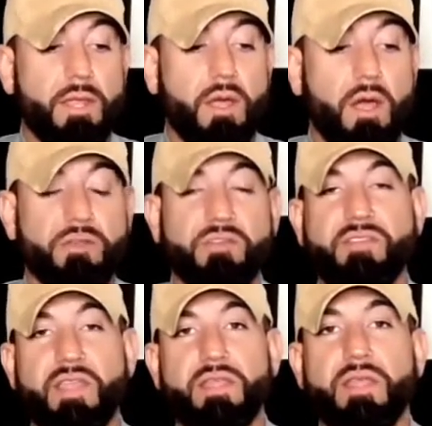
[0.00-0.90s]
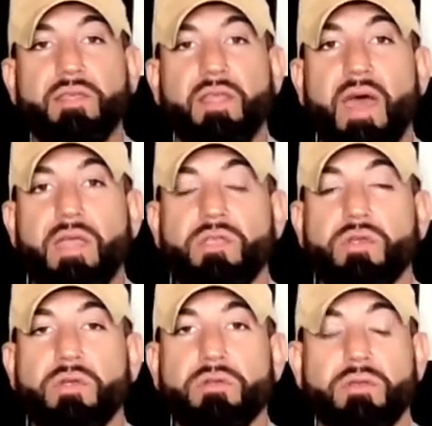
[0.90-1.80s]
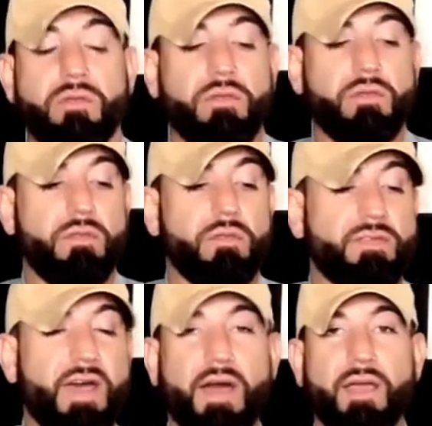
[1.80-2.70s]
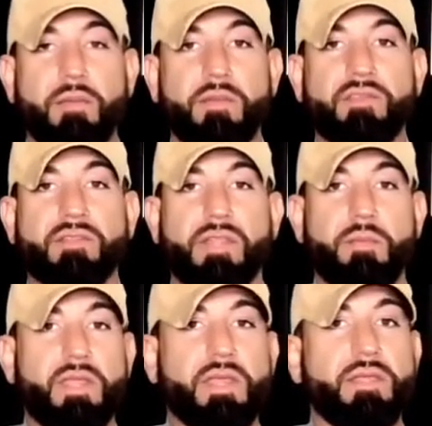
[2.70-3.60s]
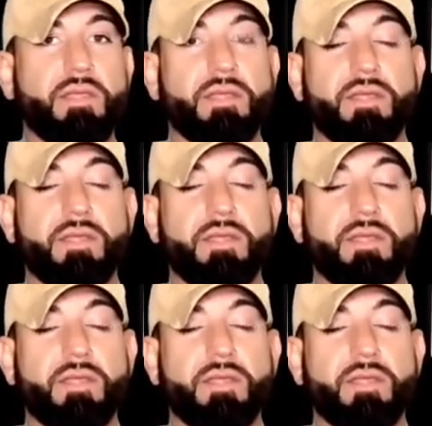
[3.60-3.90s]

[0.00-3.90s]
understanding that your time is limited